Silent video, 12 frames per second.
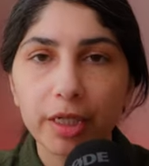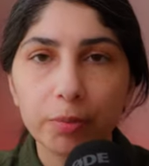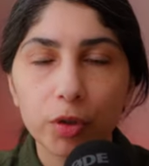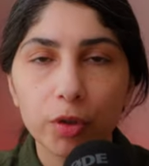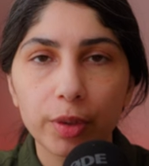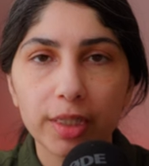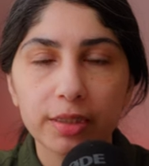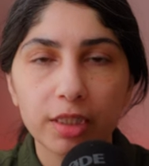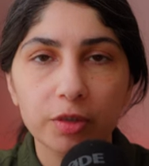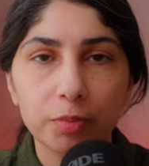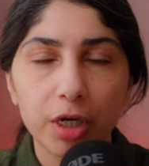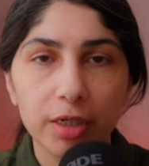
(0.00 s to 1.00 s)
that progress
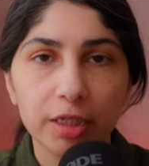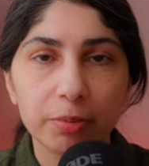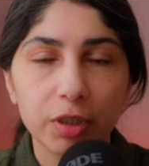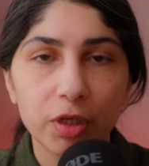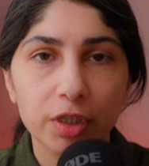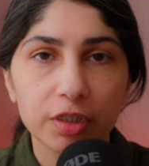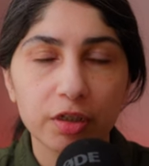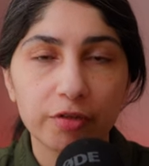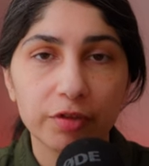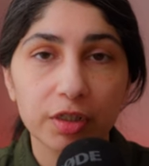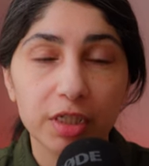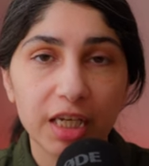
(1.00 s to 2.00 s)
is partly because
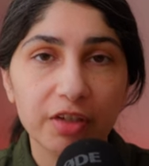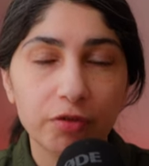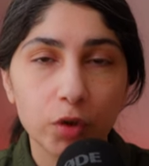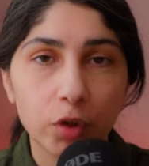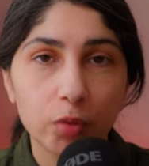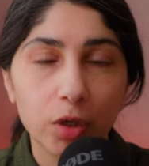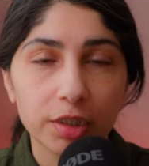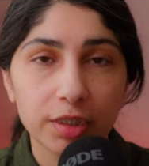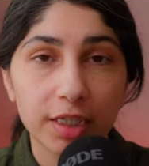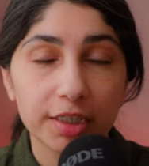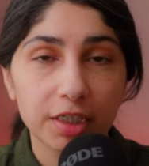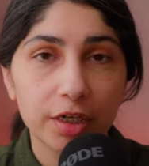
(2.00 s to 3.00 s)
of the daily photo walks
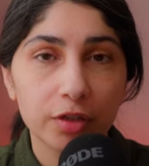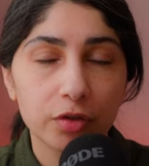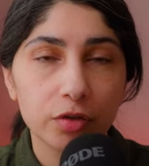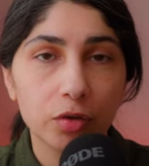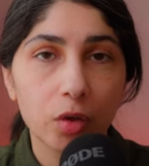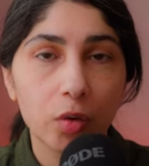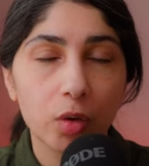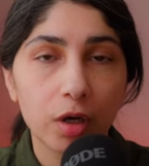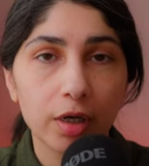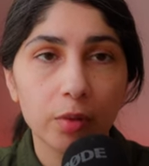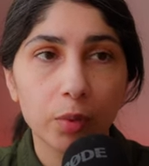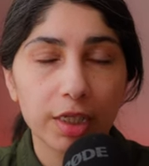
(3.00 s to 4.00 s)
I started to go
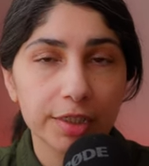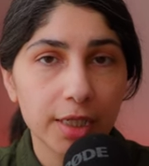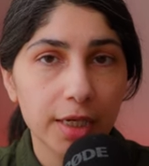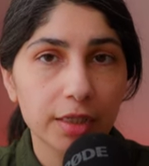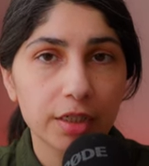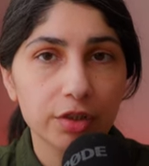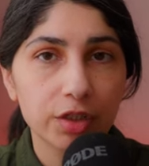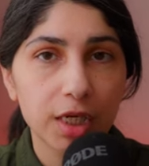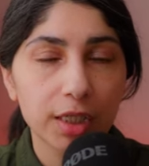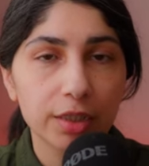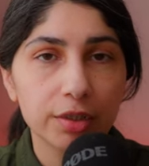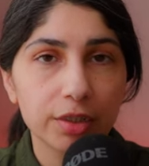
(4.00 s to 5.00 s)
on when I started this
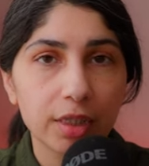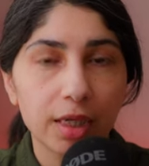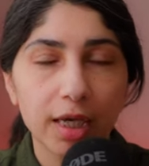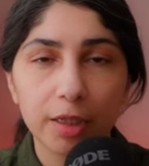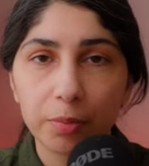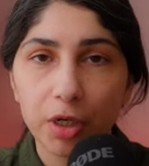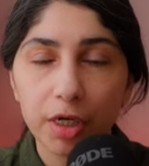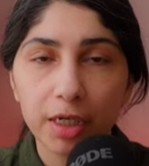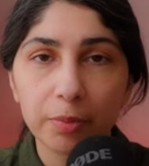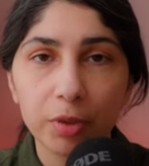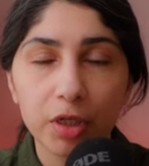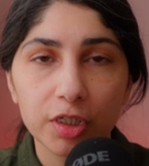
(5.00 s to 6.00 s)
challenge, and
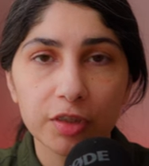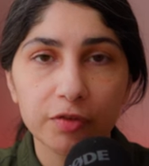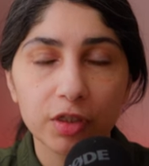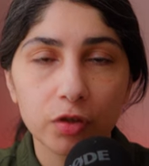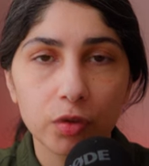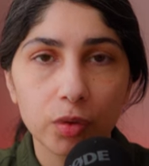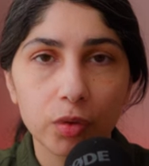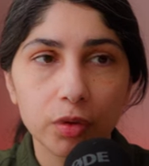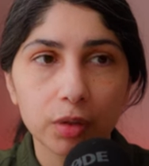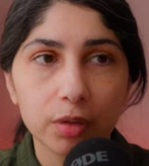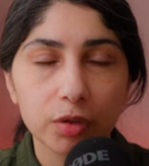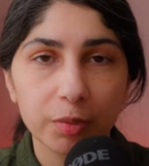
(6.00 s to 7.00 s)
partly because of the
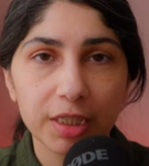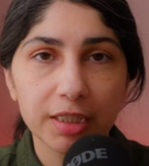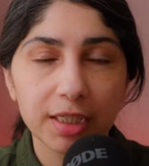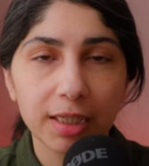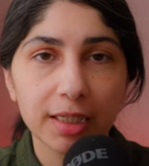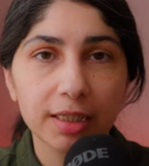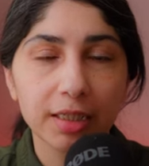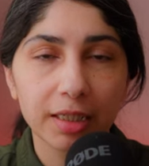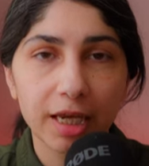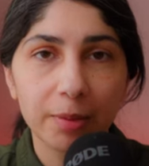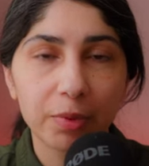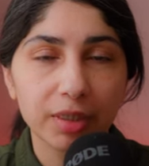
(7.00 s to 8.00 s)
tool, so basically the
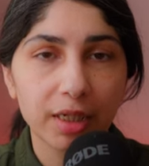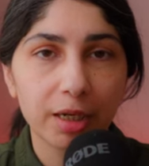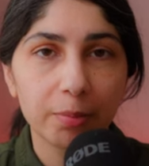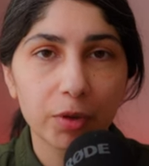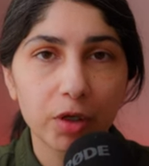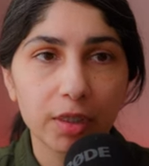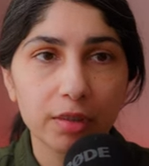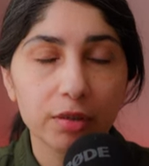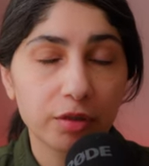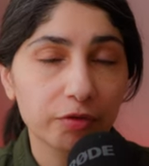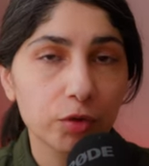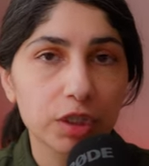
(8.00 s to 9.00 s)
camera that I bought,
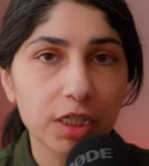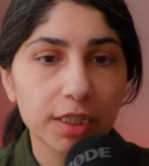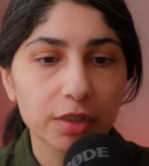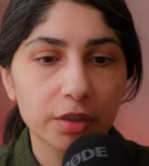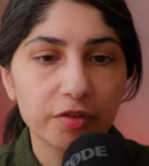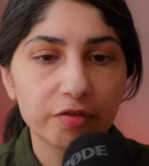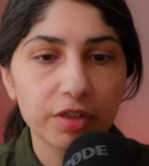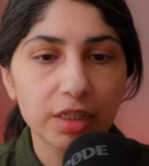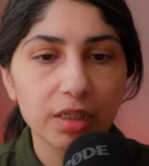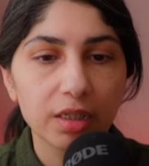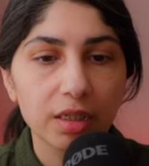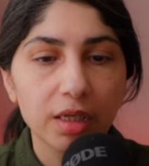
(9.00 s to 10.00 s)
the Fuji
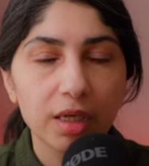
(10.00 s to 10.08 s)
X100V,